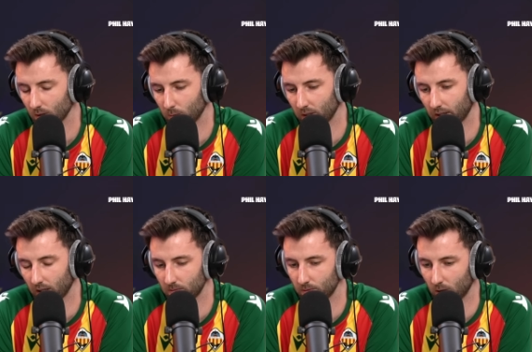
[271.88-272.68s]
where they
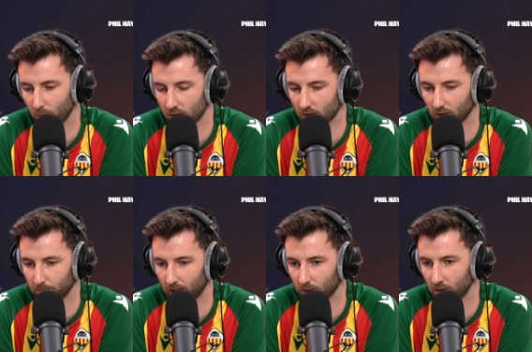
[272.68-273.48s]
kind of know what it's all
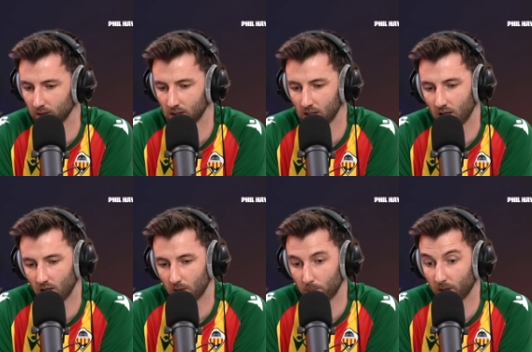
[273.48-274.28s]
about.
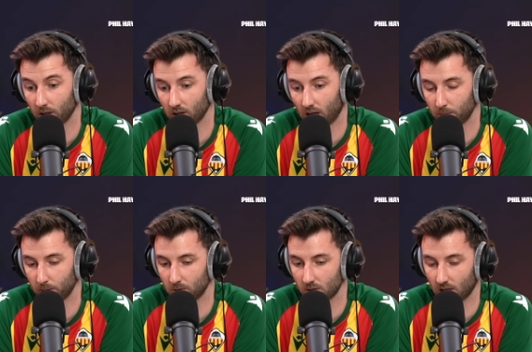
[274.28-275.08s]
But
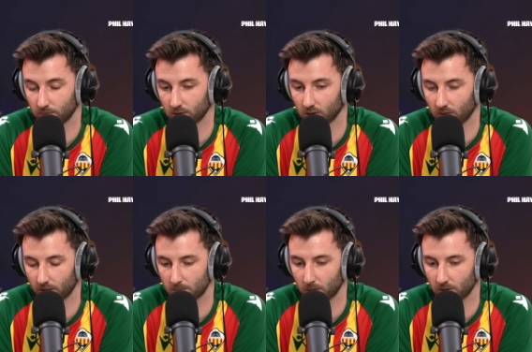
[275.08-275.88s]
Ampadu does have a lot of
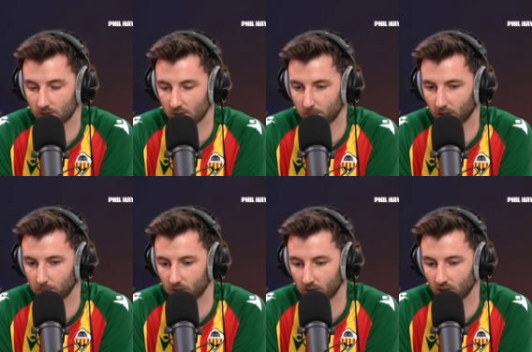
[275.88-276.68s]
experience
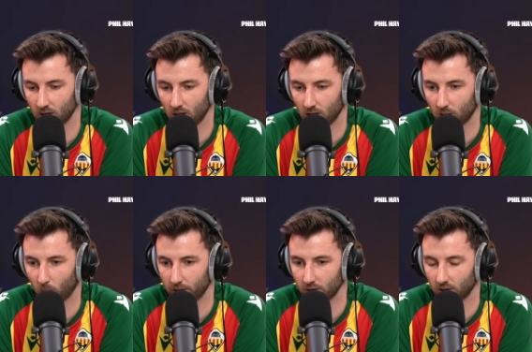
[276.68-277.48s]
despite being
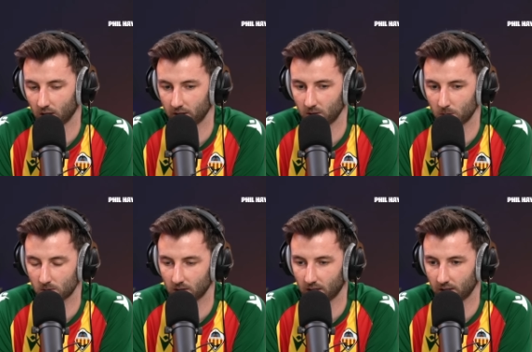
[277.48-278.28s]
quite young. And I
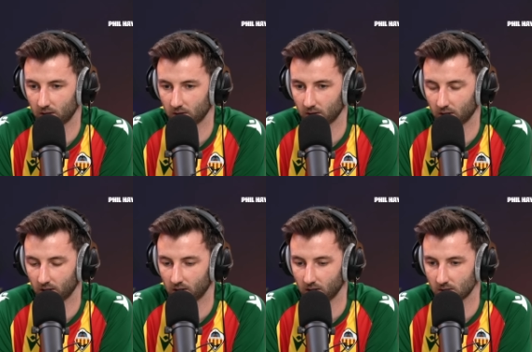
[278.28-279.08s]
almost like that
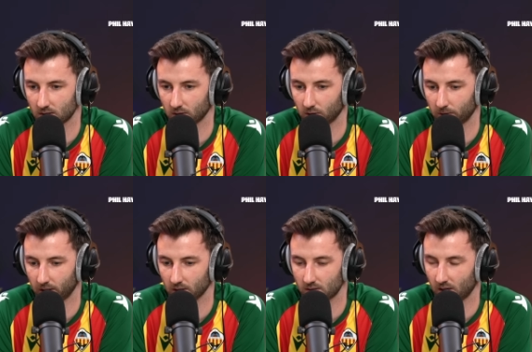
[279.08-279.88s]
he's
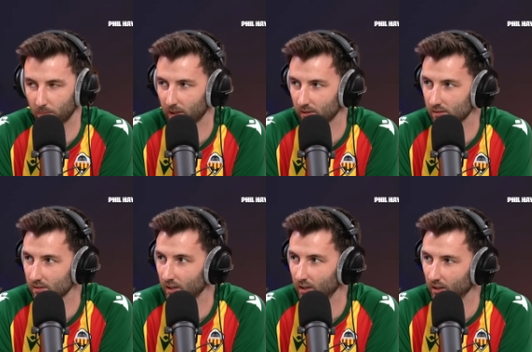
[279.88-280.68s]
already had
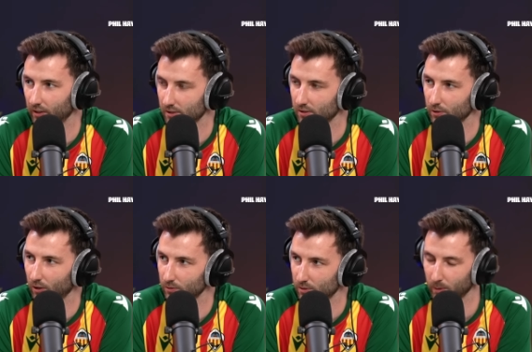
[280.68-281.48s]
setbacks and it's not
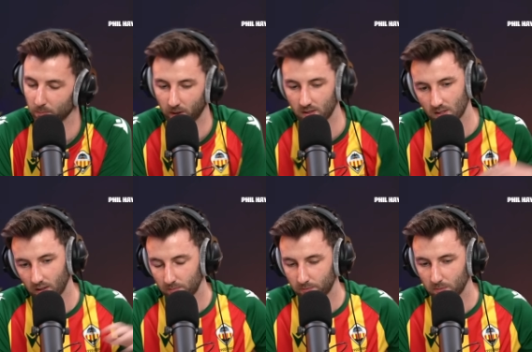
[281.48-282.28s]
all just been plain
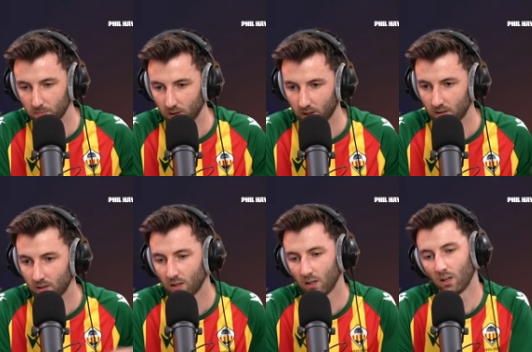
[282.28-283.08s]
sailing for him.
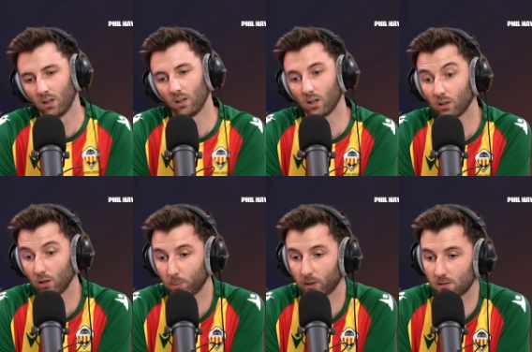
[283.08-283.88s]
Like a lot
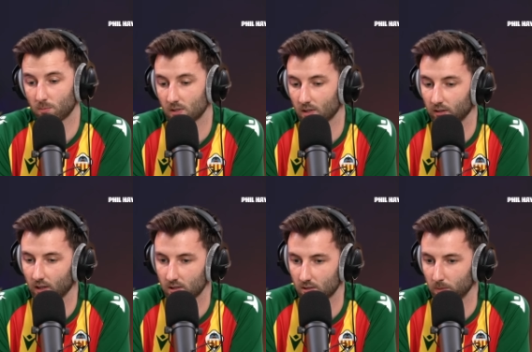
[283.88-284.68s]
of the players we signed
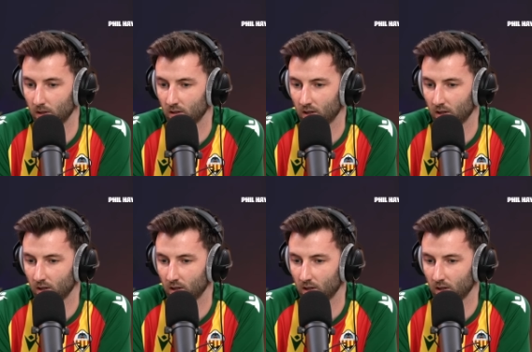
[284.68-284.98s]
last summer,